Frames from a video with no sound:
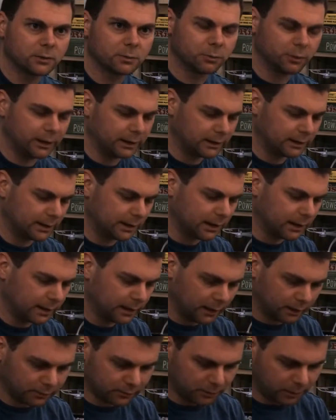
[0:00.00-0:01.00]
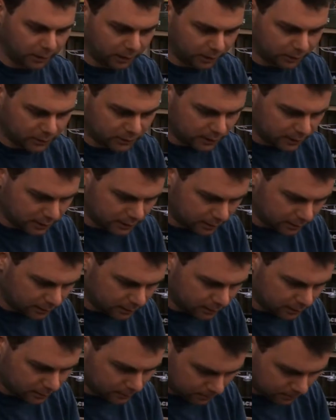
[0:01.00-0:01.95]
spring sticking down from the low C key,